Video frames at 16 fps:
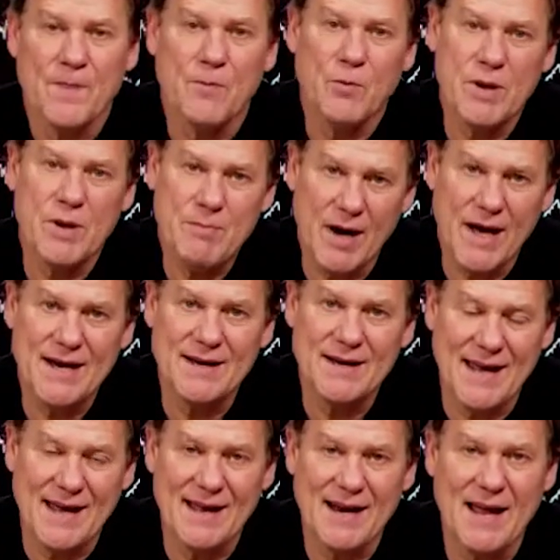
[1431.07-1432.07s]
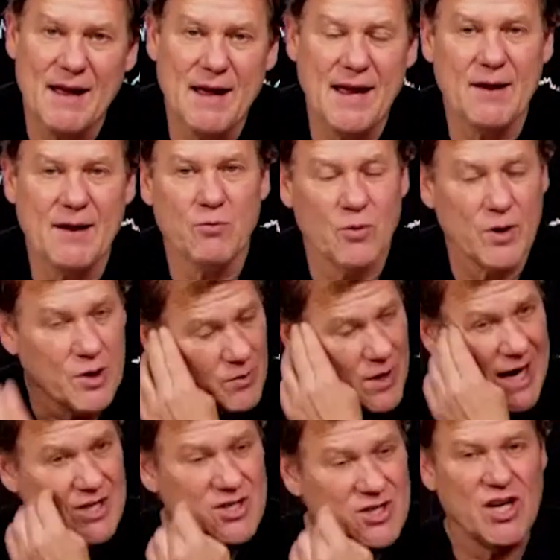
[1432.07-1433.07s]
we might get a
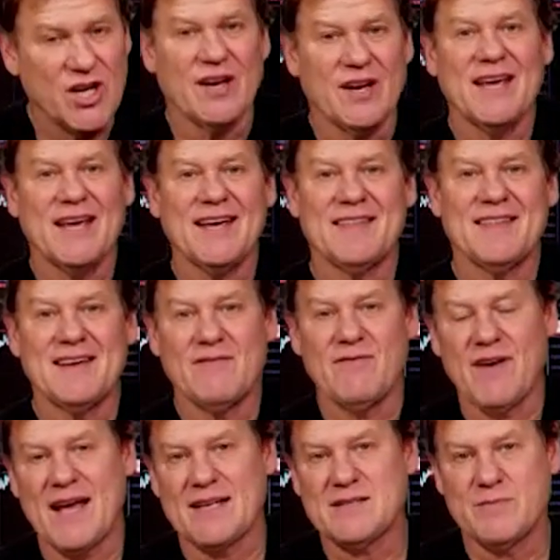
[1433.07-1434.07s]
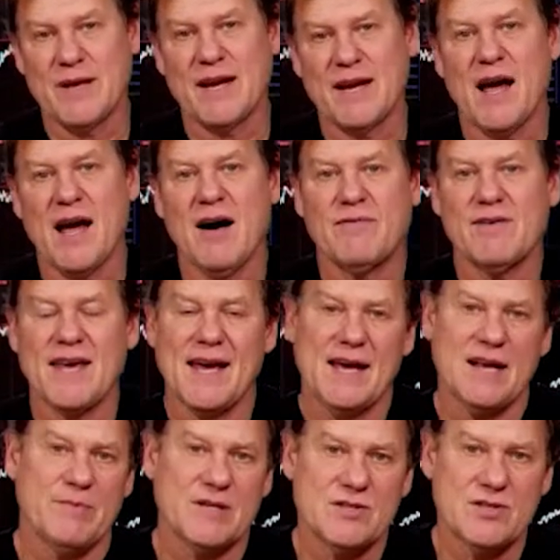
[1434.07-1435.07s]
regression in the advancement of
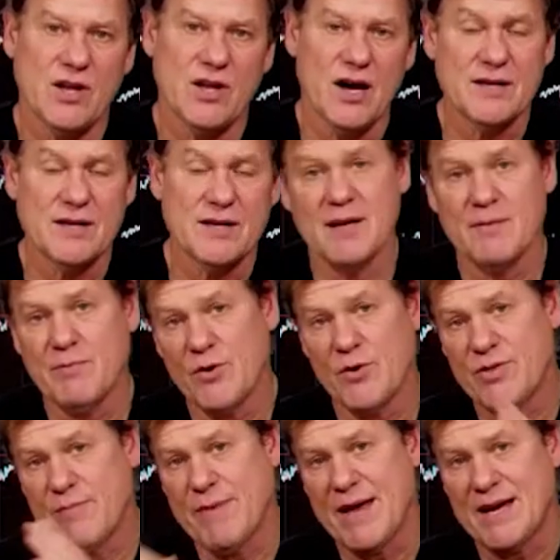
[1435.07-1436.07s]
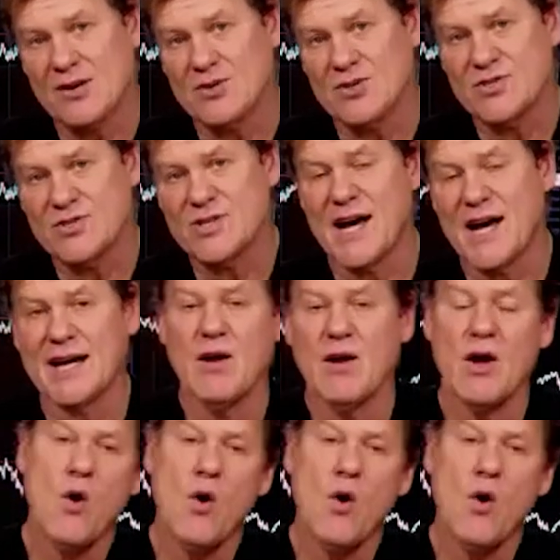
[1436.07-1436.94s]
cannabis laws in both the medical side